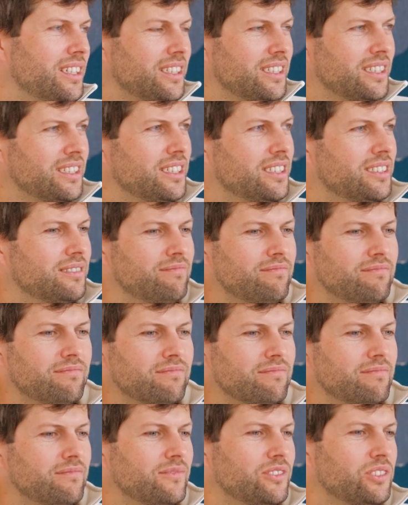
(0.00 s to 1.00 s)

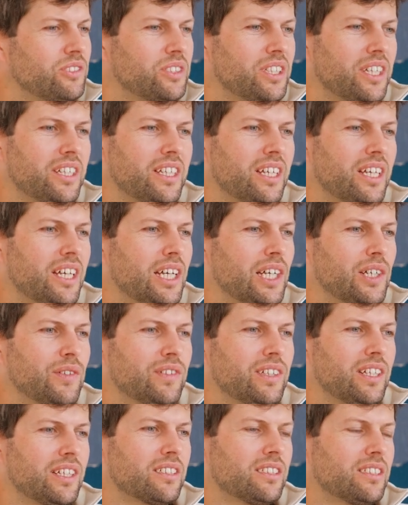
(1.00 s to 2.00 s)
Um, you can
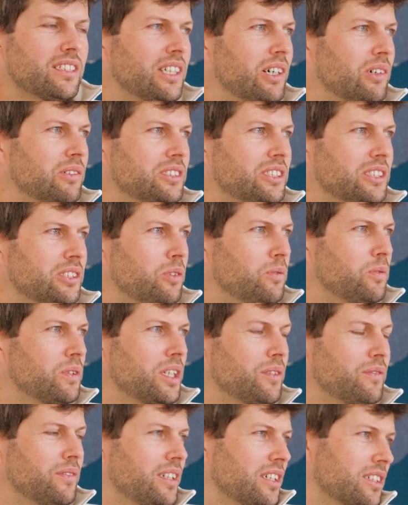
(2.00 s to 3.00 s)
have like a council or
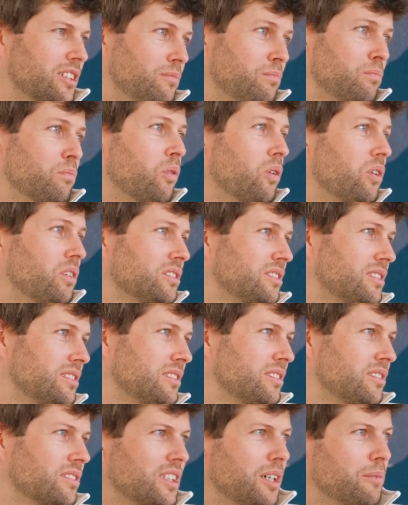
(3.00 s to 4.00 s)
whatever, like a board
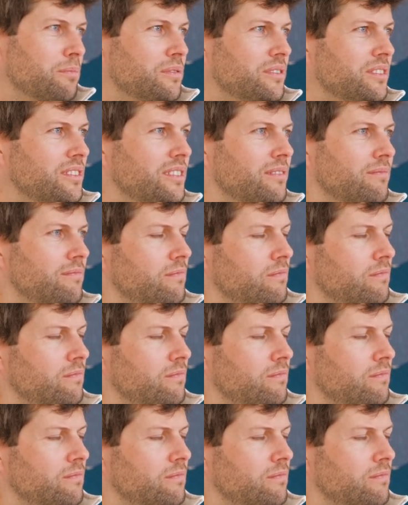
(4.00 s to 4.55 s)
in the company